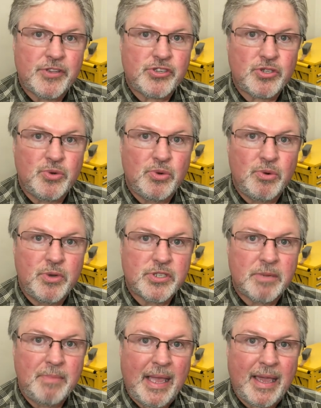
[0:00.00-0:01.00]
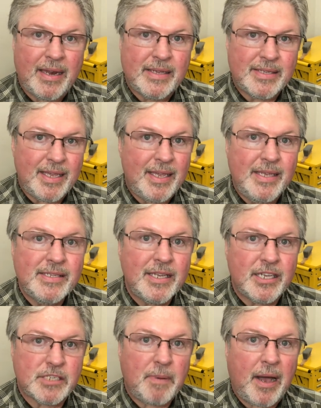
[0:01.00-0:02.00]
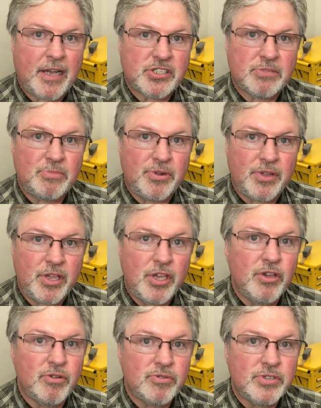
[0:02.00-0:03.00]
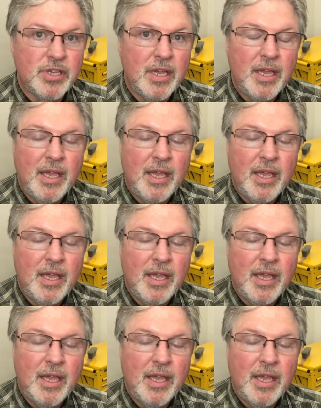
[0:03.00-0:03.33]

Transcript: this tool was to make it as easy as possible to use,